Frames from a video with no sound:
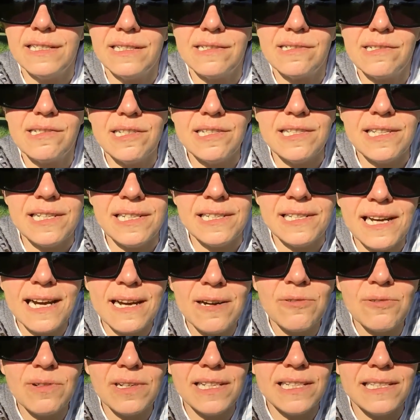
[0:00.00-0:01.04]
sitting
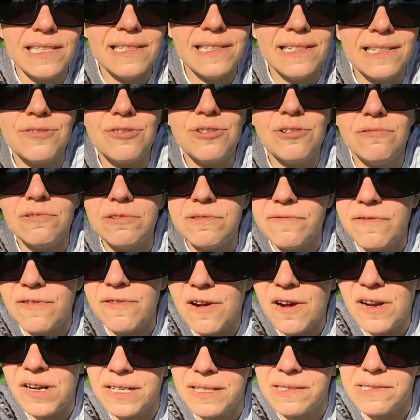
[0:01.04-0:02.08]
down, and then she was
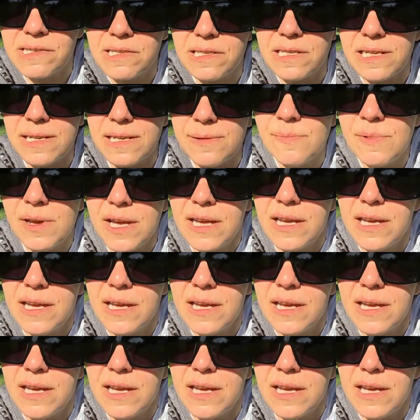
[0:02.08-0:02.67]
falling asleep.